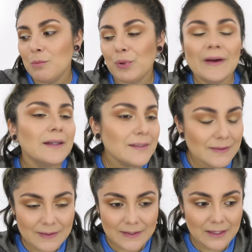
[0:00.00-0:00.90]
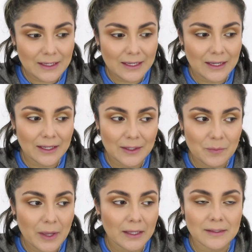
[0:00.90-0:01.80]
Pregnancy,
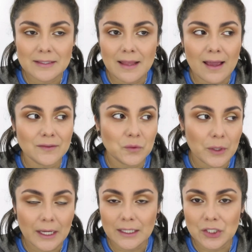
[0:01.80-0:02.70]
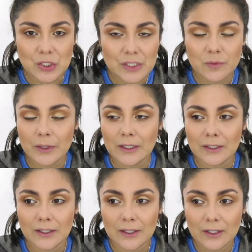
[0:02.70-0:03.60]
man, this last week has just been,